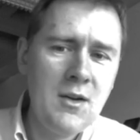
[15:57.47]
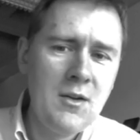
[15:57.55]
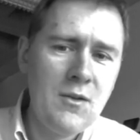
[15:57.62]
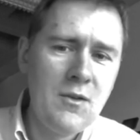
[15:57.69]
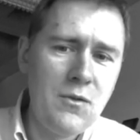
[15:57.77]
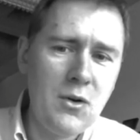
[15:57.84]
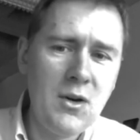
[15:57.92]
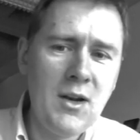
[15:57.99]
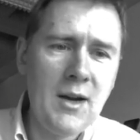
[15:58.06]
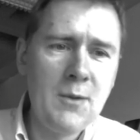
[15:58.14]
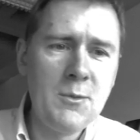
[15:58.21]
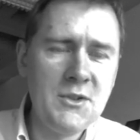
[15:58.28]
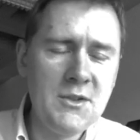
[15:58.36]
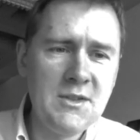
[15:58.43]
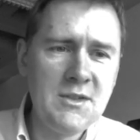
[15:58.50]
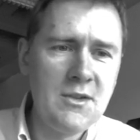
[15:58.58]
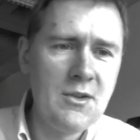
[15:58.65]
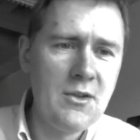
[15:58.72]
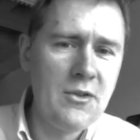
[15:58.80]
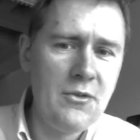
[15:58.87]
four languages,
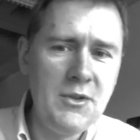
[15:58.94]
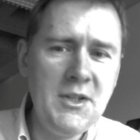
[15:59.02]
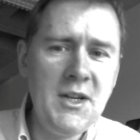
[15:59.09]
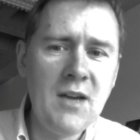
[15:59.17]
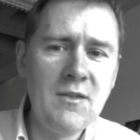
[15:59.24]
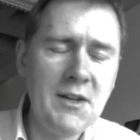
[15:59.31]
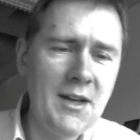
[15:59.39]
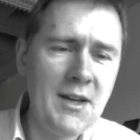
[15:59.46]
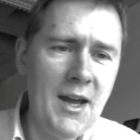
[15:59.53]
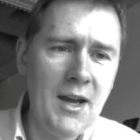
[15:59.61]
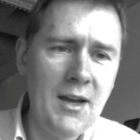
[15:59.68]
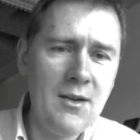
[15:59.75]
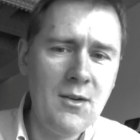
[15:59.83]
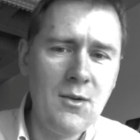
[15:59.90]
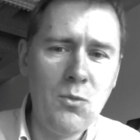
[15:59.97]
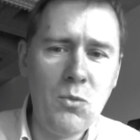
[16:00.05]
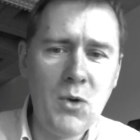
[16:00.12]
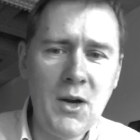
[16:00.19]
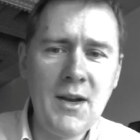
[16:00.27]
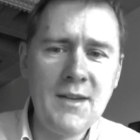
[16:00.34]
three have a K,
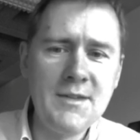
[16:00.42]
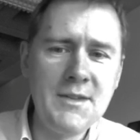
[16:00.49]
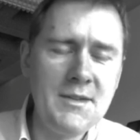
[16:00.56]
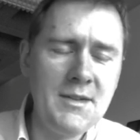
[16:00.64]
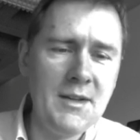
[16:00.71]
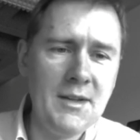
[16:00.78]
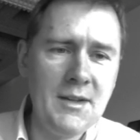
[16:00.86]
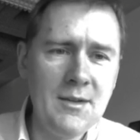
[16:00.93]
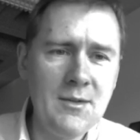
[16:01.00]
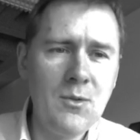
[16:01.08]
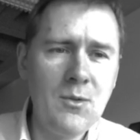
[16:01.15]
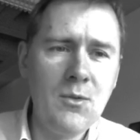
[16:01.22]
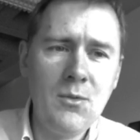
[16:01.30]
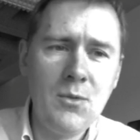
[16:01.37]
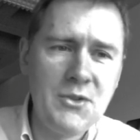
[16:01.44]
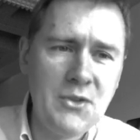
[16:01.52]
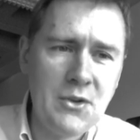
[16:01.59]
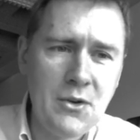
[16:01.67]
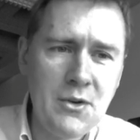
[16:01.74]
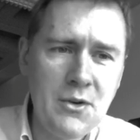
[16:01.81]
one has a T. What are
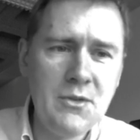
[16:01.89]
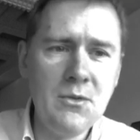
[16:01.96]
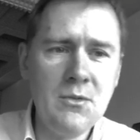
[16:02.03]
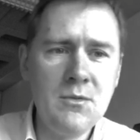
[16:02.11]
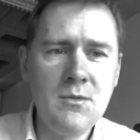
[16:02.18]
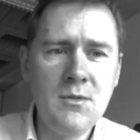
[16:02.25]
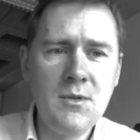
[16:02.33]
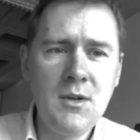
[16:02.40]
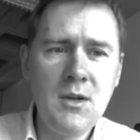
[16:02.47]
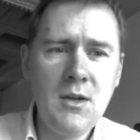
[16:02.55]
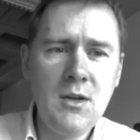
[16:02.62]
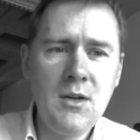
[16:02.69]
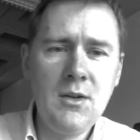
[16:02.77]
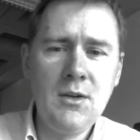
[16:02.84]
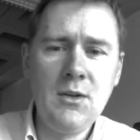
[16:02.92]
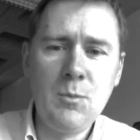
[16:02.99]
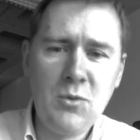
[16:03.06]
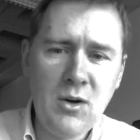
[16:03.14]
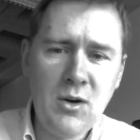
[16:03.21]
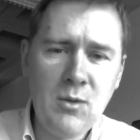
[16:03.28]
you going to do? You're
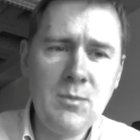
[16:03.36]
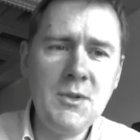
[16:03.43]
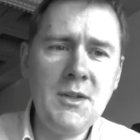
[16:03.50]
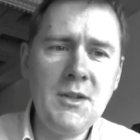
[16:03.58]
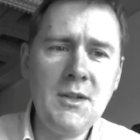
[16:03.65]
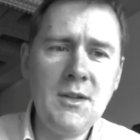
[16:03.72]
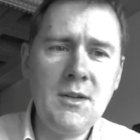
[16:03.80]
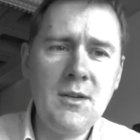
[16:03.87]
probably